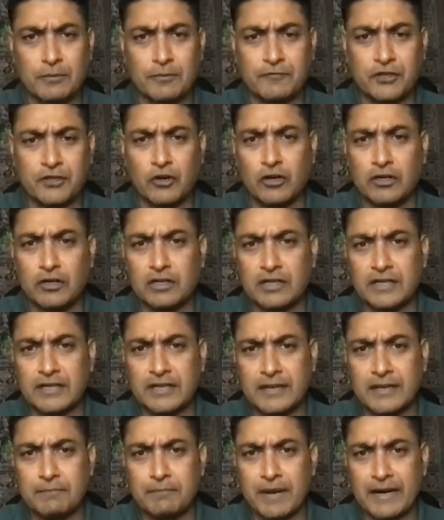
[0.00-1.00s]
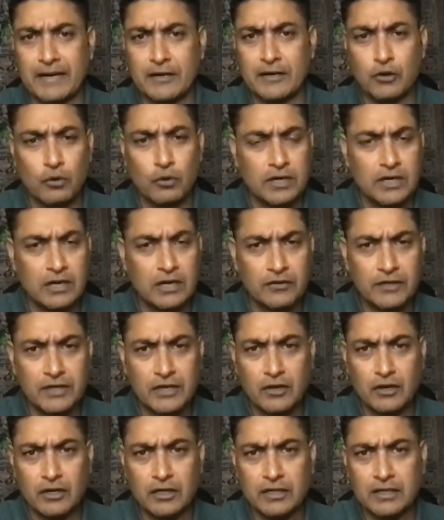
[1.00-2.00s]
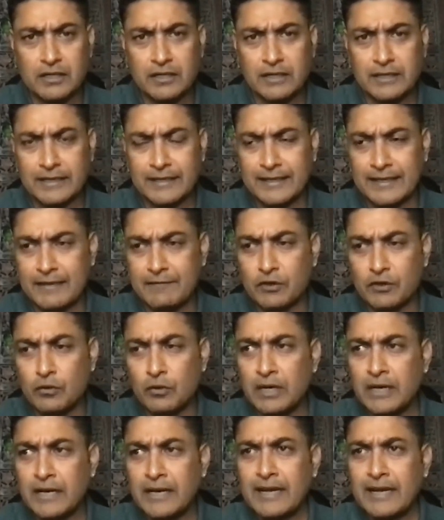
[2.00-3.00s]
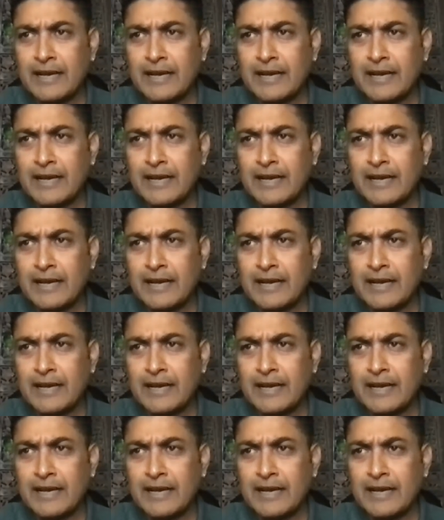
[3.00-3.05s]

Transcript: top of the order, he can bat lower down the order, can give you.